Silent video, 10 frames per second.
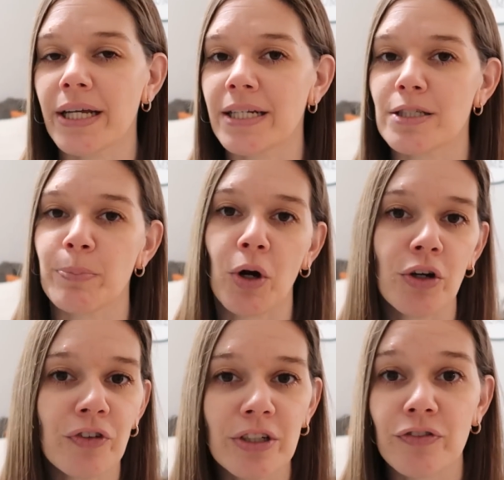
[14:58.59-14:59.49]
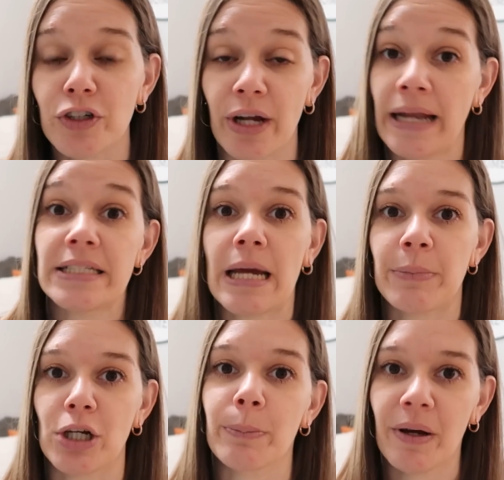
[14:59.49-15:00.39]
It is perfect for any time
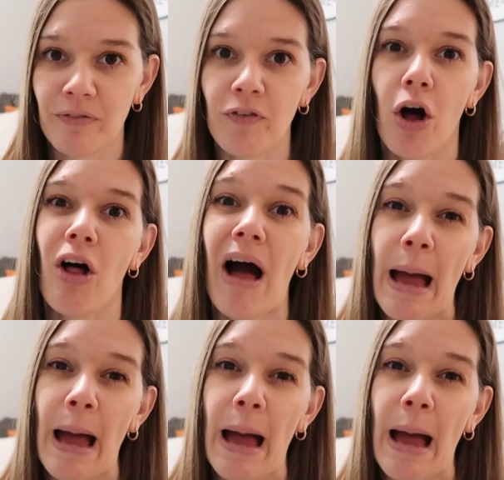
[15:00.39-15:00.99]
of the year but fall.